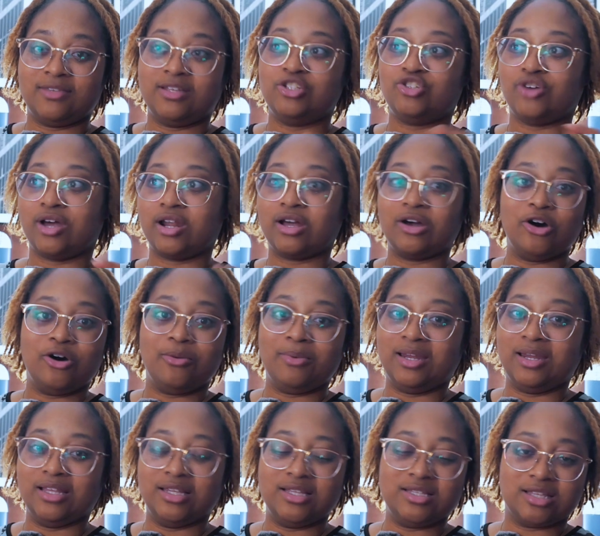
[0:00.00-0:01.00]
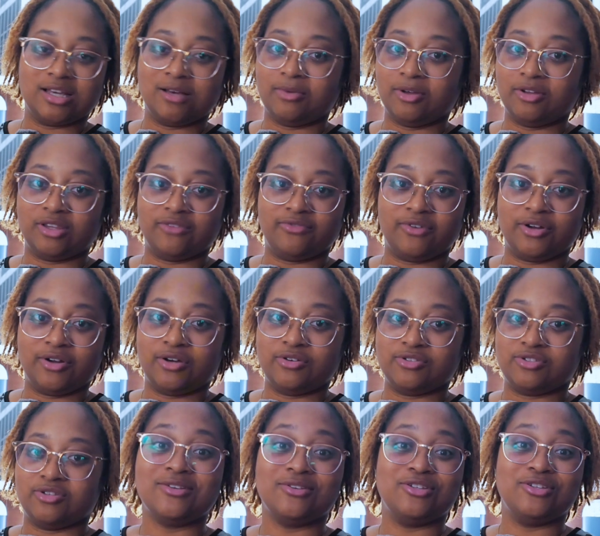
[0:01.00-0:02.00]
Try to go home and at least upload the photos
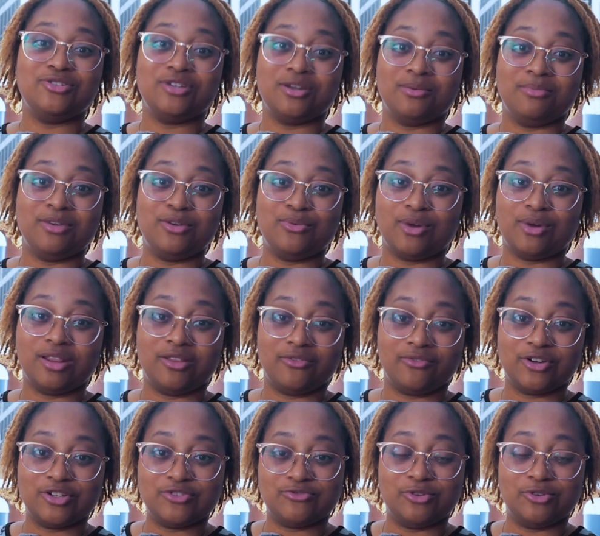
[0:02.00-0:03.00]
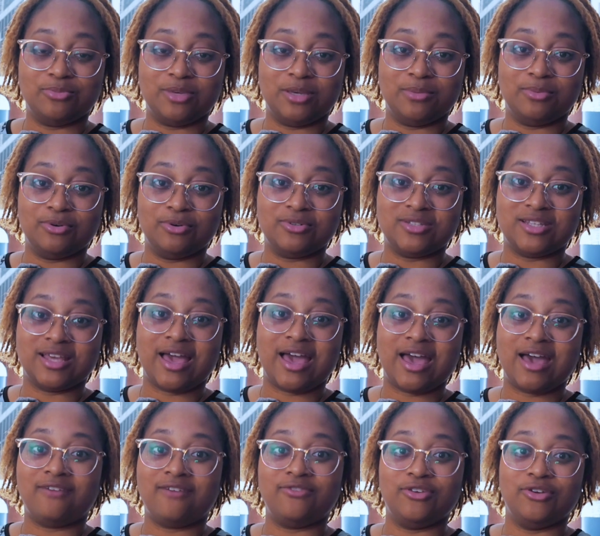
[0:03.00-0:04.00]
so that you can be one of the first few people to
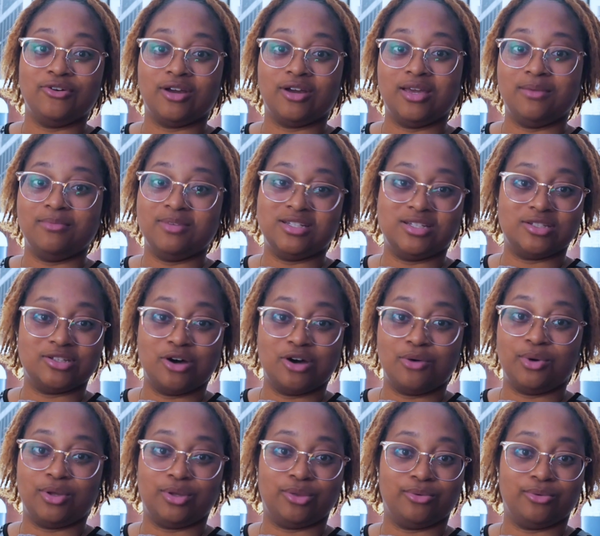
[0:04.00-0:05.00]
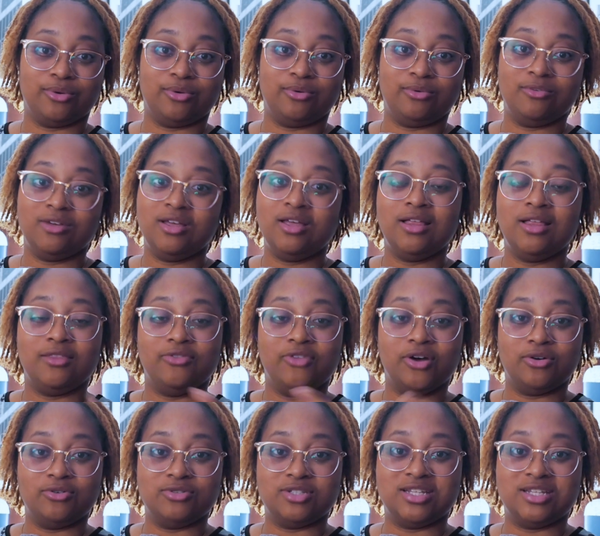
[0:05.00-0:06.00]
have your images going through
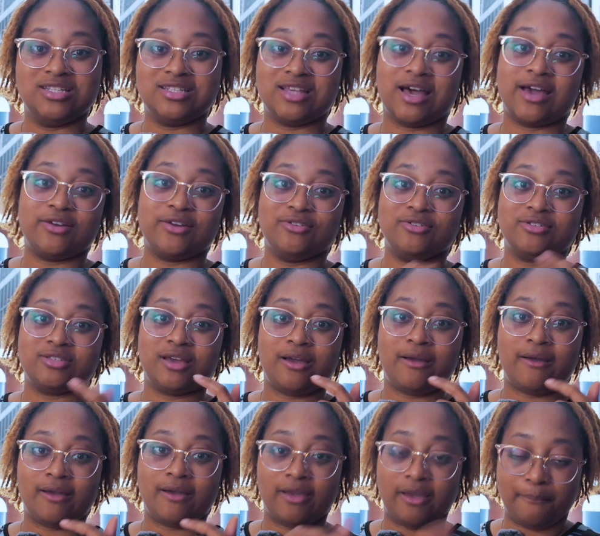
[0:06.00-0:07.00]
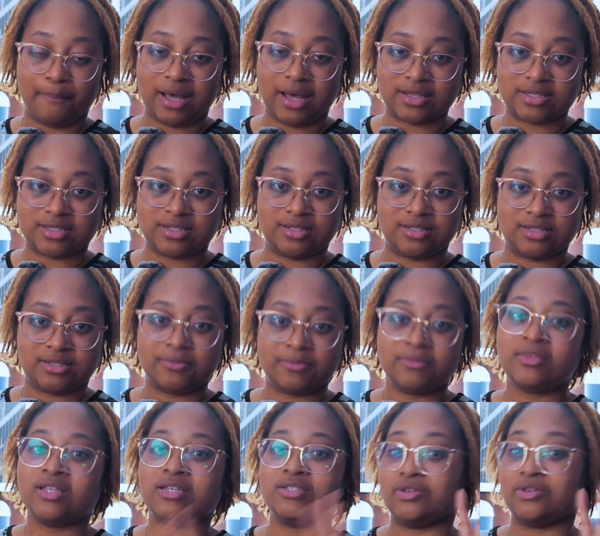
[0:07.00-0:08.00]
those designers' inboxes.
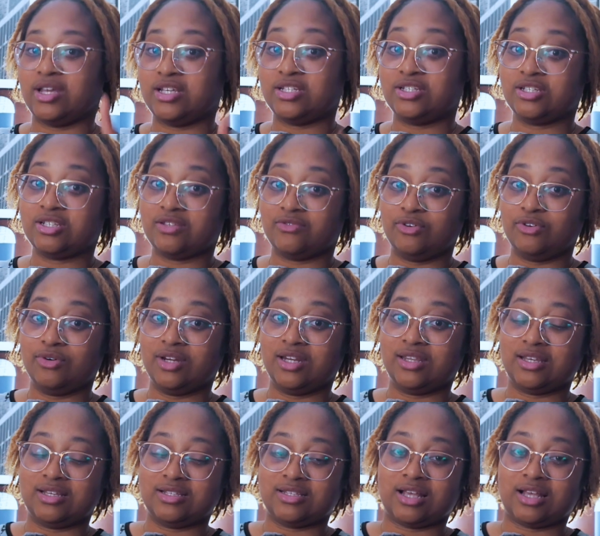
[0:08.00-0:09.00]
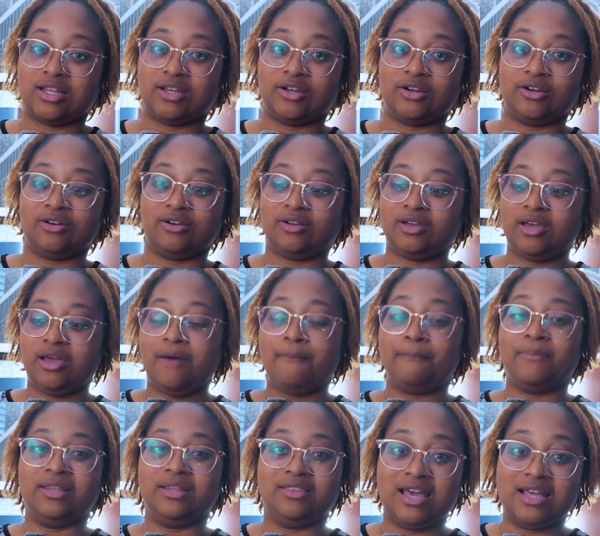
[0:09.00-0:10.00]
So that's just a few of the things I learned,
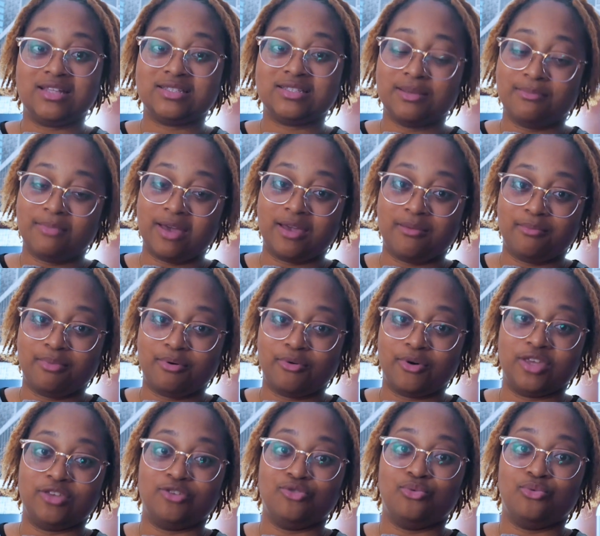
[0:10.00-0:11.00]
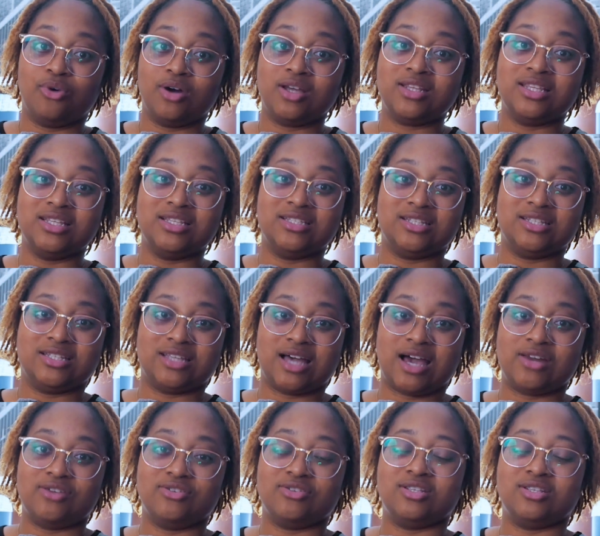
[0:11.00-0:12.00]
but that's the main point. You want these
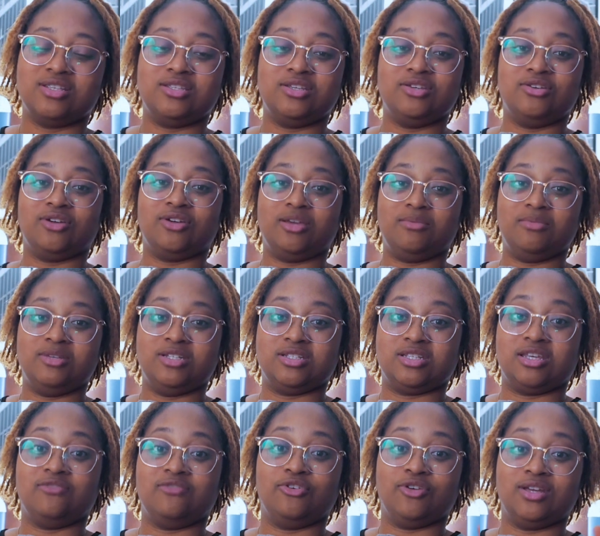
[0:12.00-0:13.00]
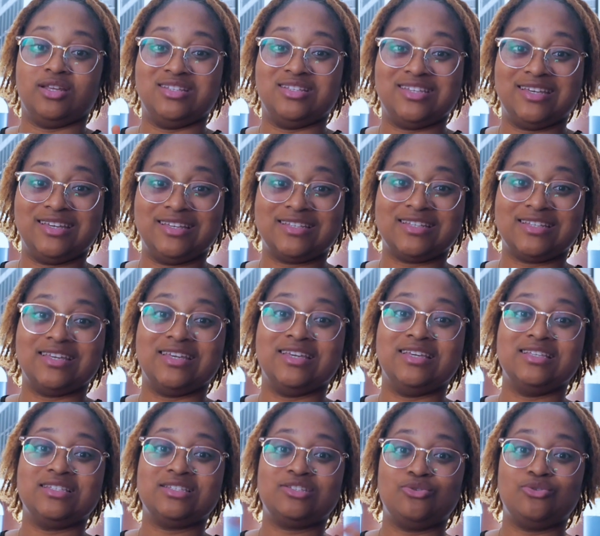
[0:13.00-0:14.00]
designers to see your images. If your intent
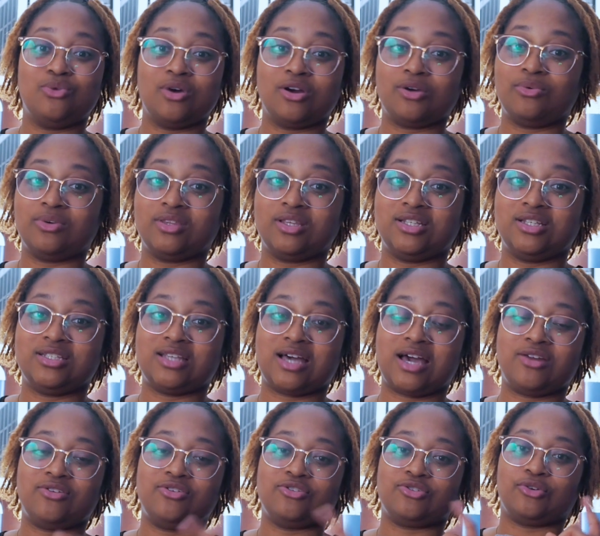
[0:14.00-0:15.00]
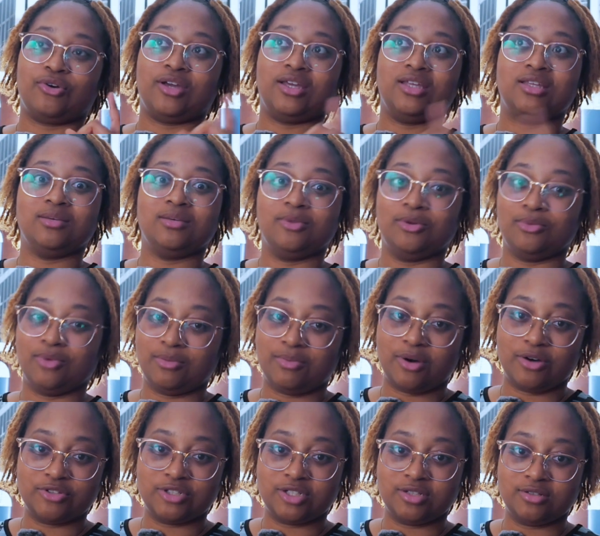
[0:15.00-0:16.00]
is to work with the designers or get them to
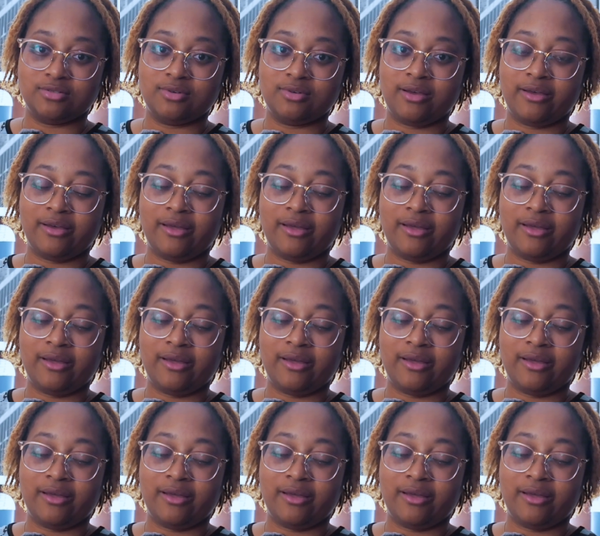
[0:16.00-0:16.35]
repost you,